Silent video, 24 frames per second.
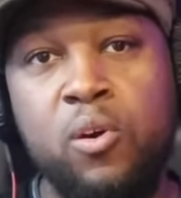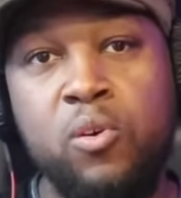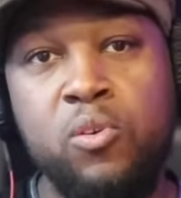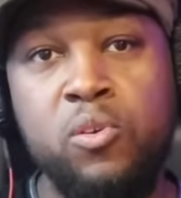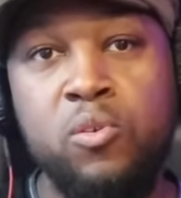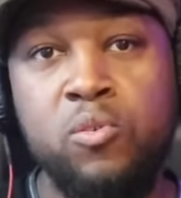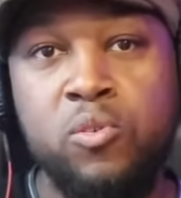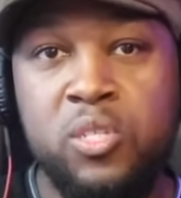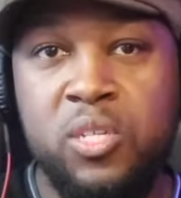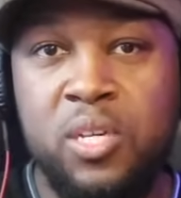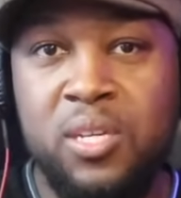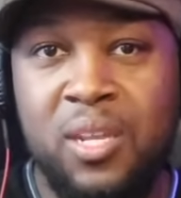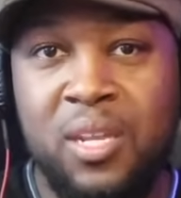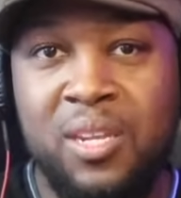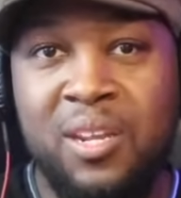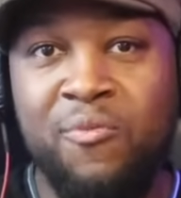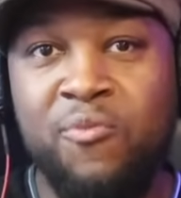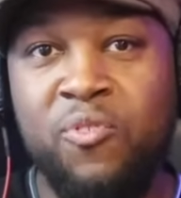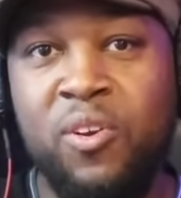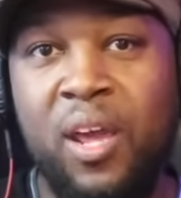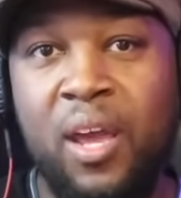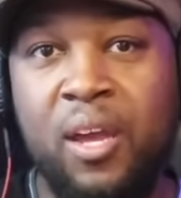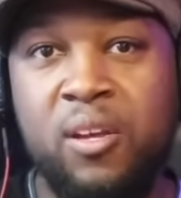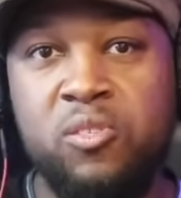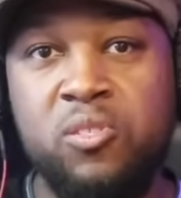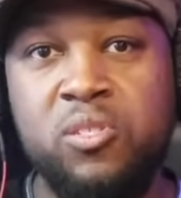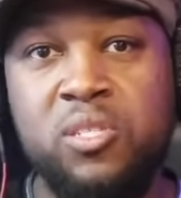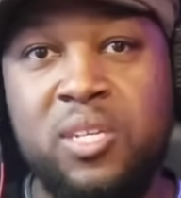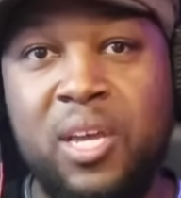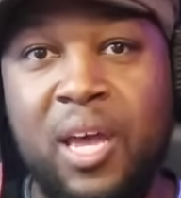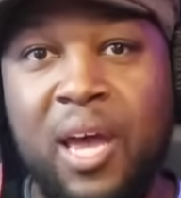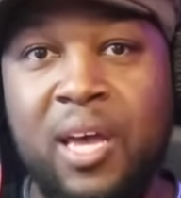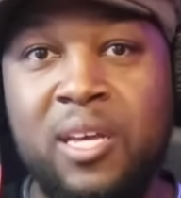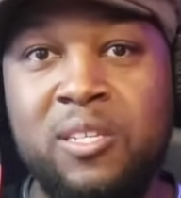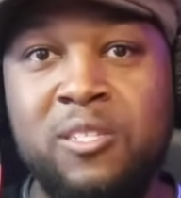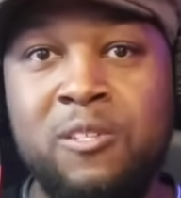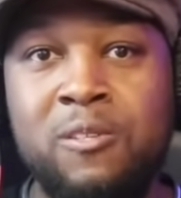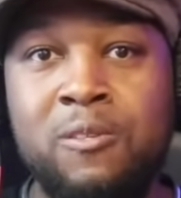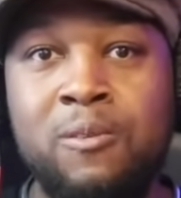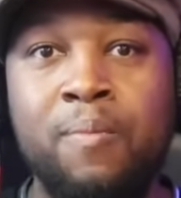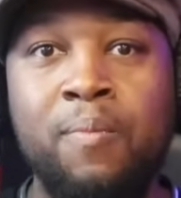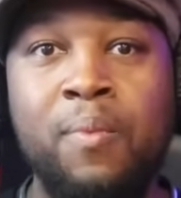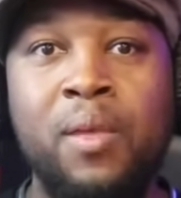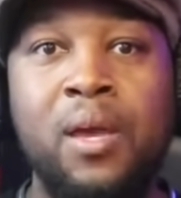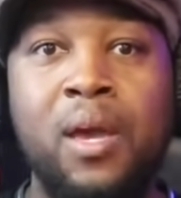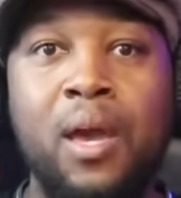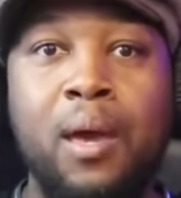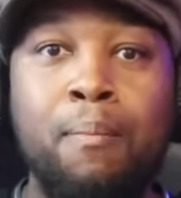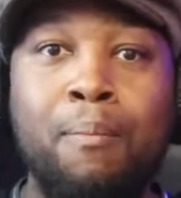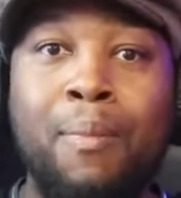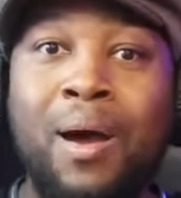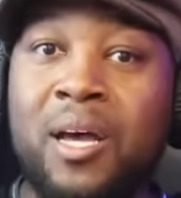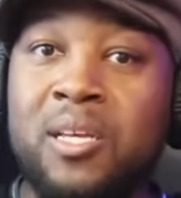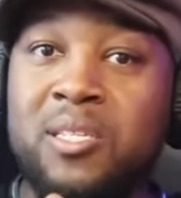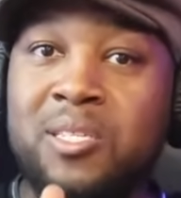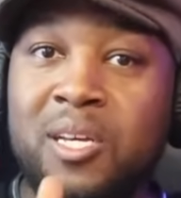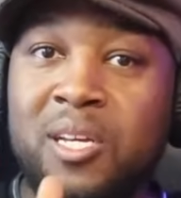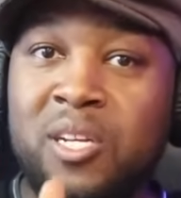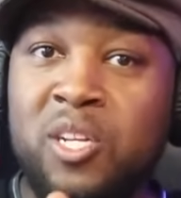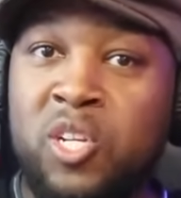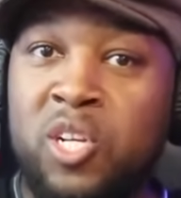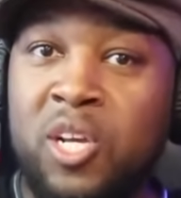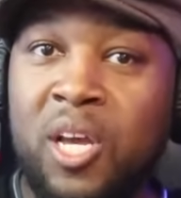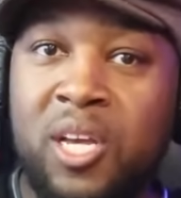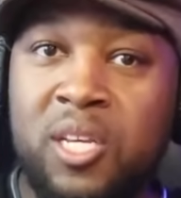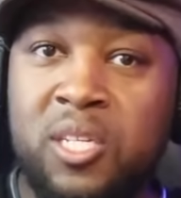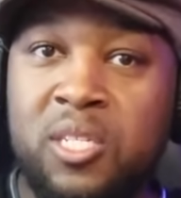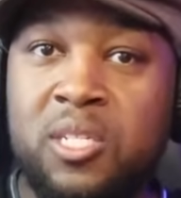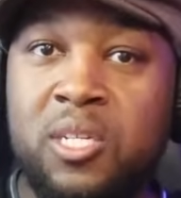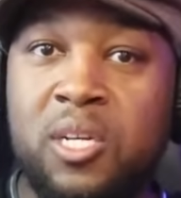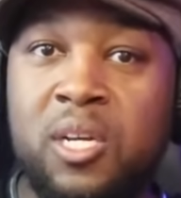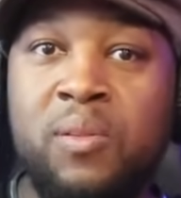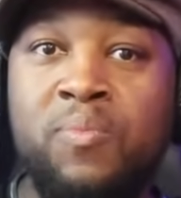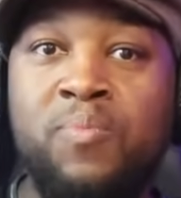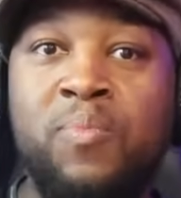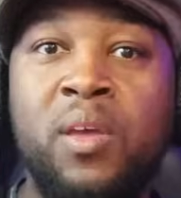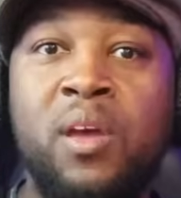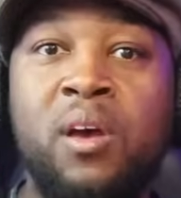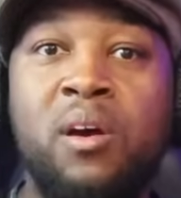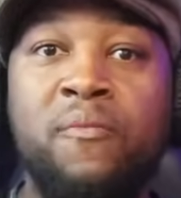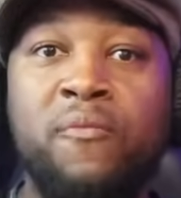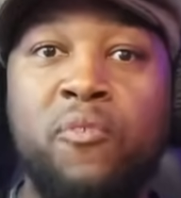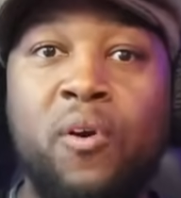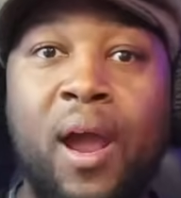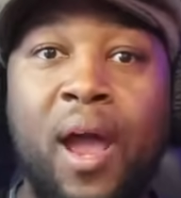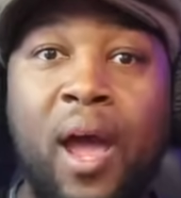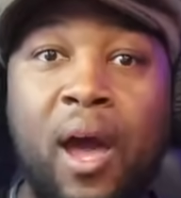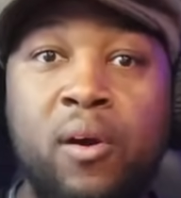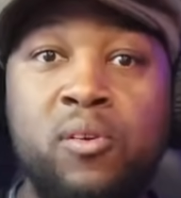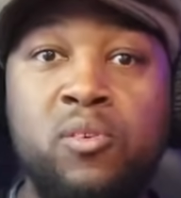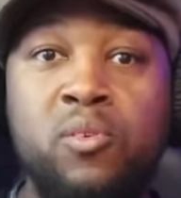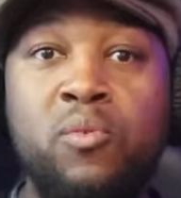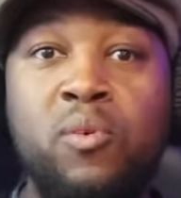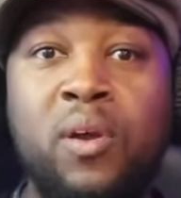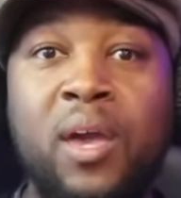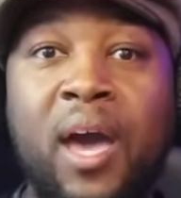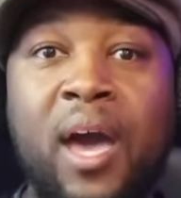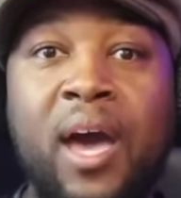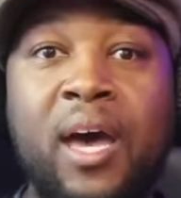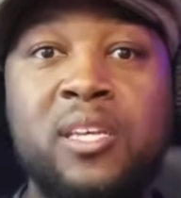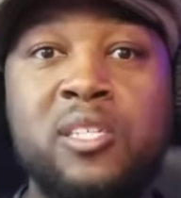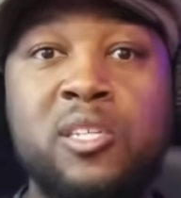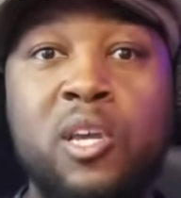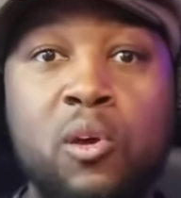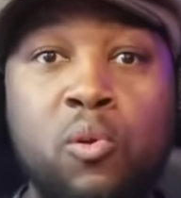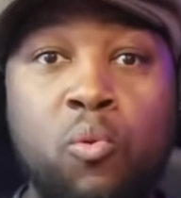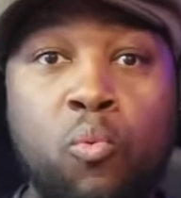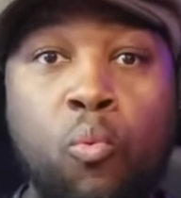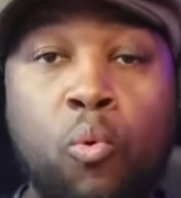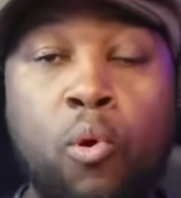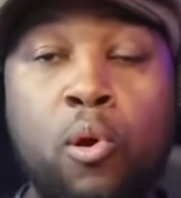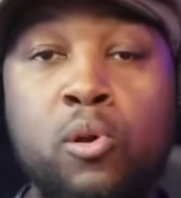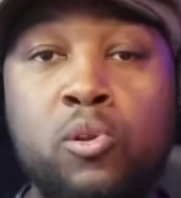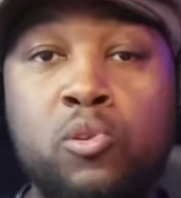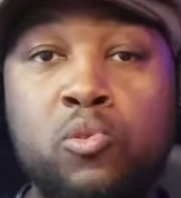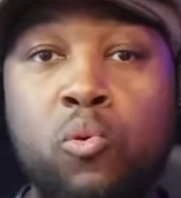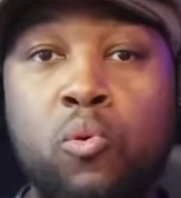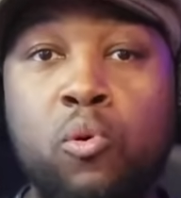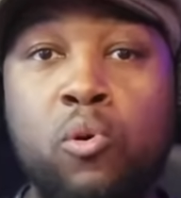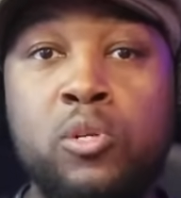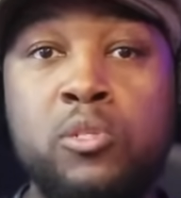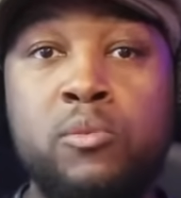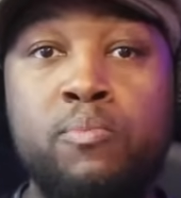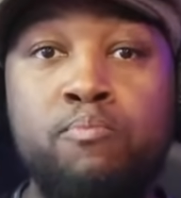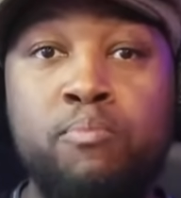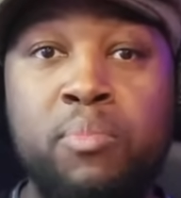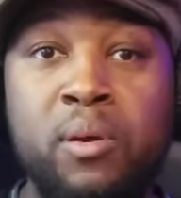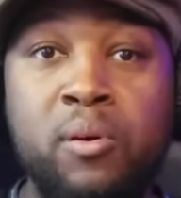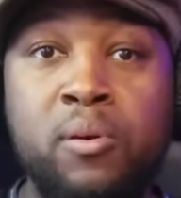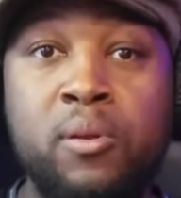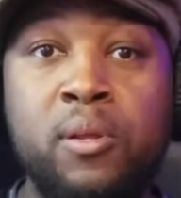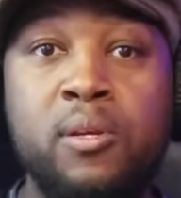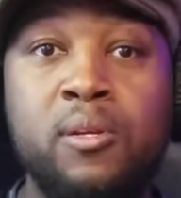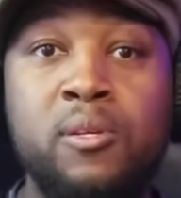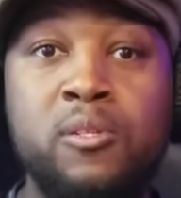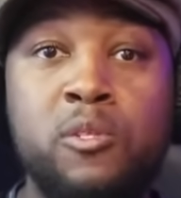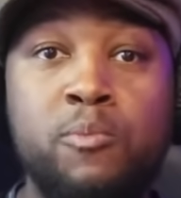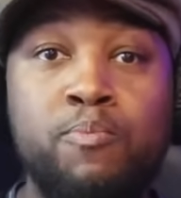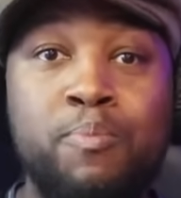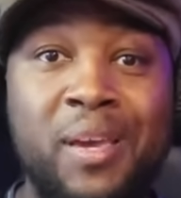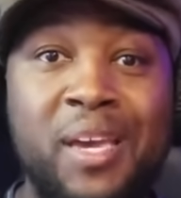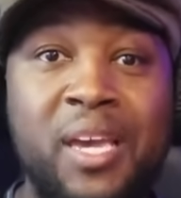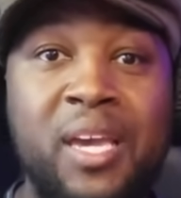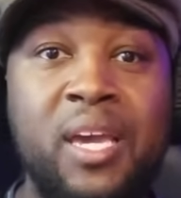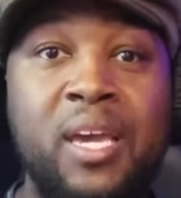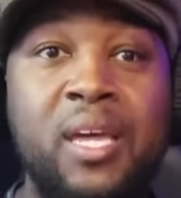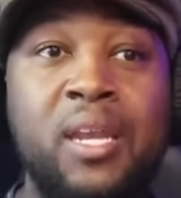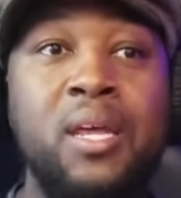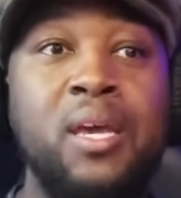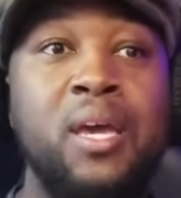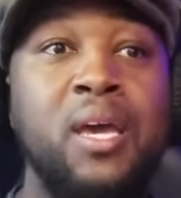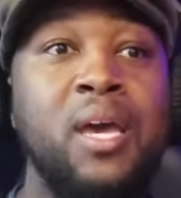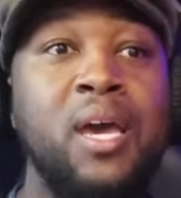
You'll see the different exercises and my suggestion for how you guys can work towards building speed